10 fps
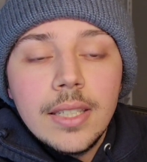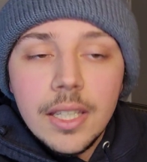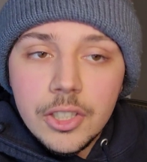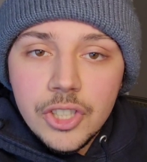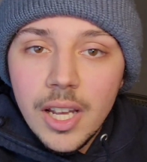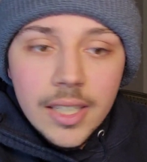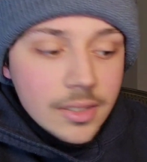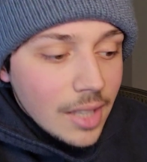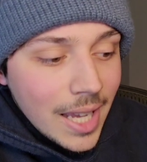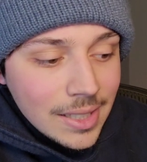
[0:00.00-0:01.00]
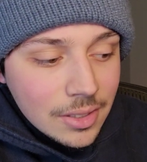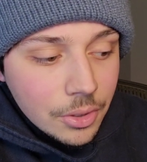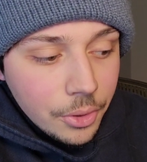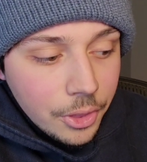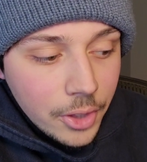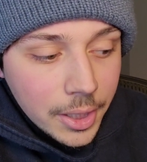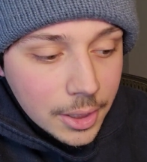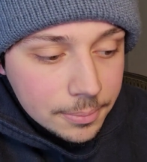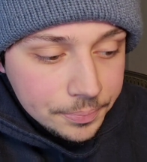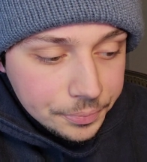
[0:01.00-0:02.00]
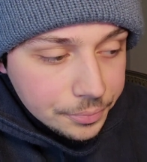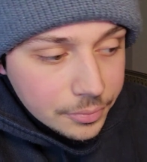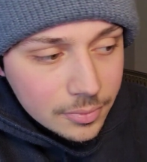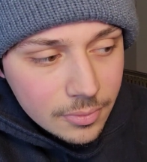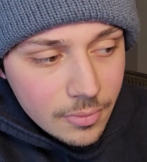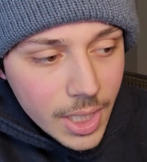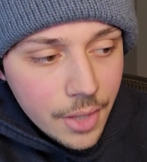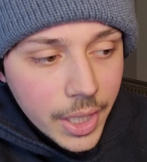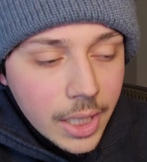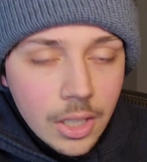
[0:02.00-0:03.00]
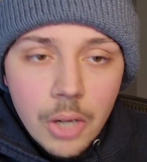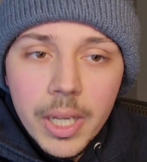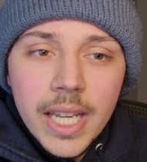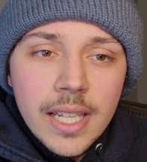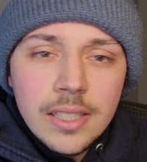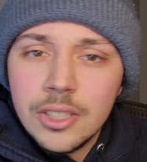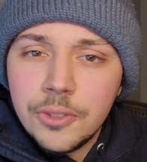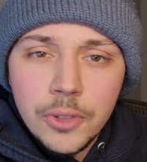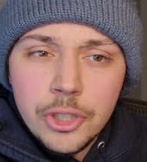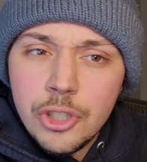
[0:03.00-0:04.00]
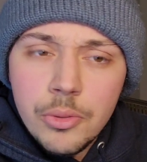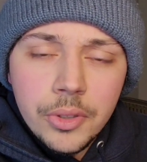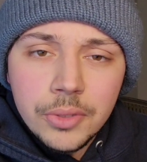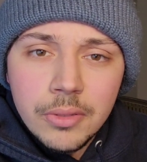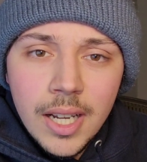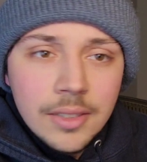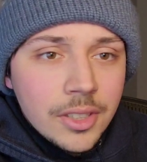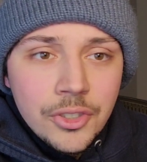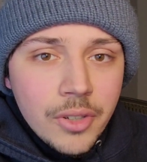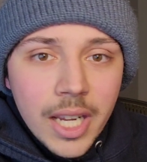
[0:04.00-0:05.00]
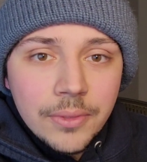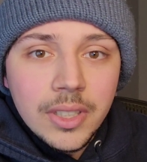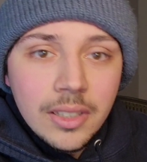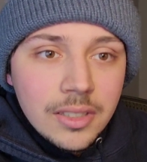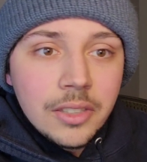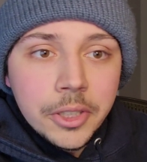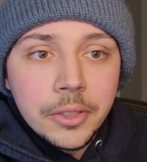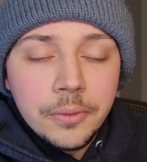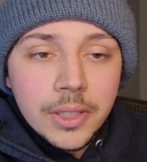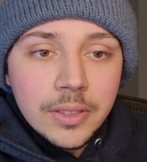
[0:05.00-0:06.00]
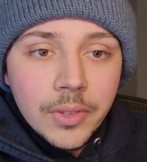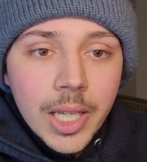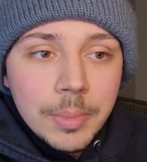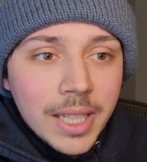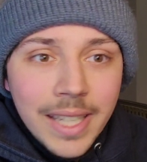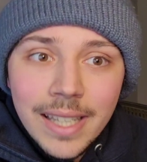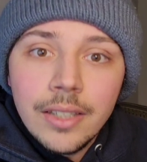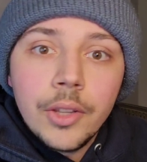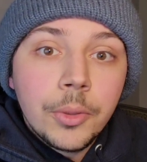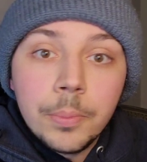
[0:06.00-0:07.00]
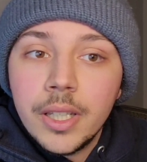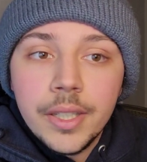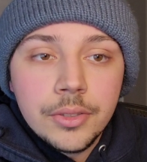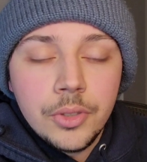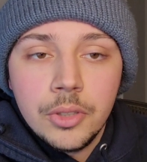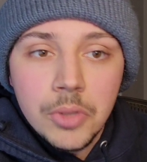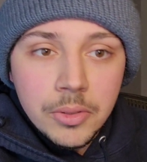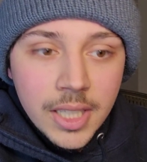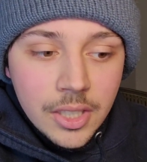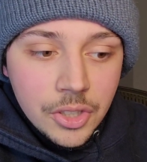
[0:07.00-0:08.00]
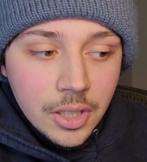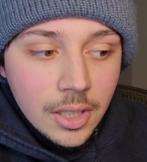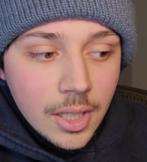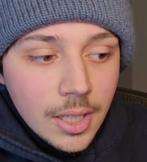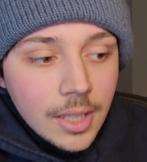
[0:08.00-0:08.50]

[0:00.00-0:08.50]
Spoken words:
Now, the Giants, I still think they could go ahead in these first two or three rounds and draft an interior defensive lineman and add another player to their rotation.